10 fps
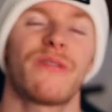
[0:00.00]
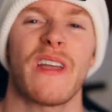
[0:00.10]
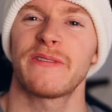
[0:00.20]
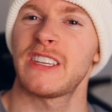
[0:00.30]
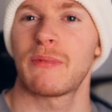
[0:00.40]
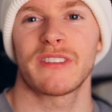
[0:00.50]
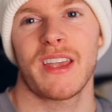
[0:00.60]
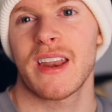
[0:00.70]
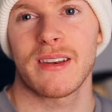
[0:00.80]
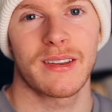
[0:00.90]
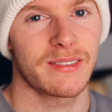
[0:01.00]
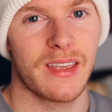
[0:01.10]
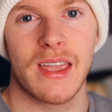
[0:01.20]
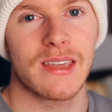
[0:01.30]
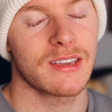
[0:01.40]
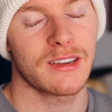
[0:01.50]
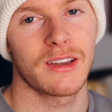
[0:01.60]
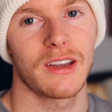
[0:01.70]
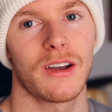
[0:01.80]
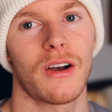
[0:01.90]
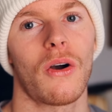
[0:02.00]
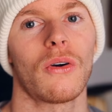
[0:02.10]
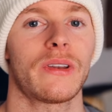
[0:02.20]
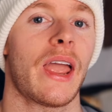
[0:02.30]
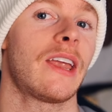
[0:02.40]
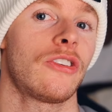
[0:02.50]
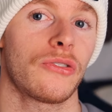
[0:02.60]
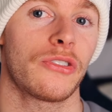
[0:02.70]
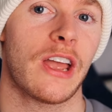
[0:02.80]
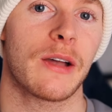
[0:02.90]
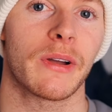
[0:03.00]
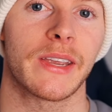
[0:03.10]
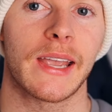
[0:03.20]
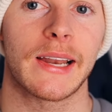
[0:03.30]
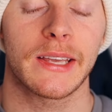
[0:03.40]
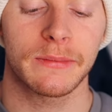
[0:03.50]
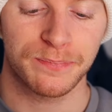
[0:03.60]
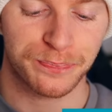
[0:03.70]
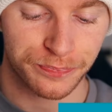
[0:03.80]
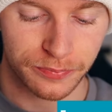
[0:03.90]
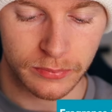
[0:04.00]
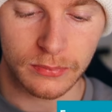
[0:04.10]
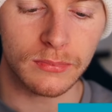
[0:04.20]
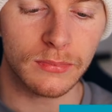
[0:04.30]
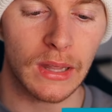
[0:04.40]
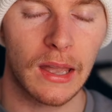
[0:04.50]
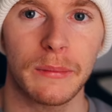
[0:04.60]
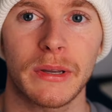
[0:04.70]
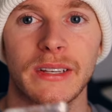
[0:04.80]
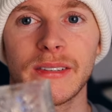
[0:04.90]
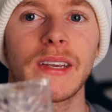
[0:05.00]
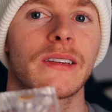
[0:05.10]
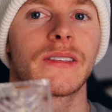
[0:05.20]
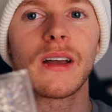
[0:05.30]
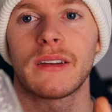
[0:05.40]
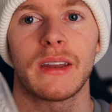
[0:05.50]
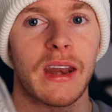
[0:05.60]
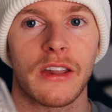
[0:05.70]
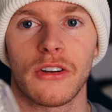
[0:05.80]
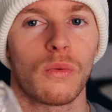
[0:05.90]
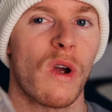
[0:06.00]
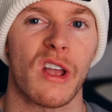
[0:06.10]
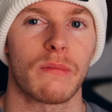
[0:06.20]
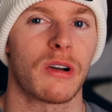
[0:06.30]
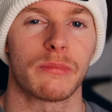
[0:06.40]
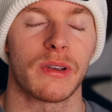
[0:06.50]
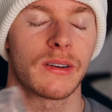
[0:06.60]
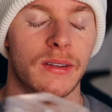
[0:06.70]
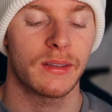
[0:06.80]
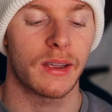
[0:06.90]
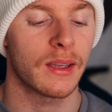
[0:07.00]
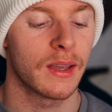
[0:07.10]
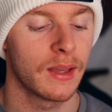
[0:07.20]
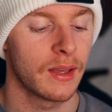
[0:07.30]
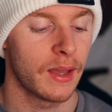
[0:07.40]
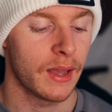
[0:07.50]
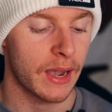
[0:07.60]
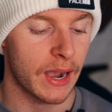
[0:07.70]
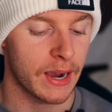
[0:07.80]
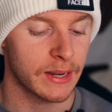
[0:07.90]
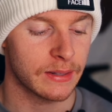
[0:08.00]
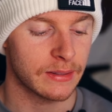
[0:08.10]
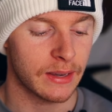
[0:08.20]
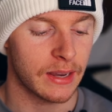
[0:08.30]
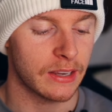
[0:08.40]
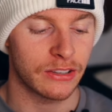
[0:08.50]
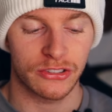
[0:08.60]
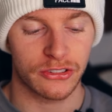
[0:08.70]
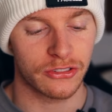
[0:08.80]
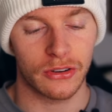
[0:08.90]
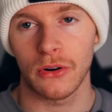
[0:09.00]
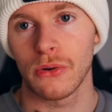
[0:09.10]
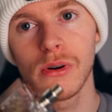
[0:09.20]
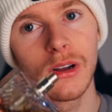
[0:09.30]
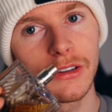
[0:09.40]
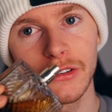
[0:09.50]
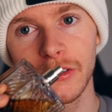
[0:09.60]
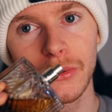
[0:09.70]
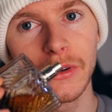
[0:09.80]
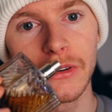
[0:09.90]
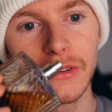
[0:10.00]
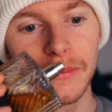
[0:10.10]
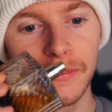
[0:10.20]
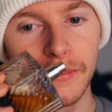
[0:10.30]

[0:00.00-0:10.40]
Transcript: 50% take on Angel Share by Kilian. Uh, but this thing is done in its own way, in my opinion, I think. And it is so, so good.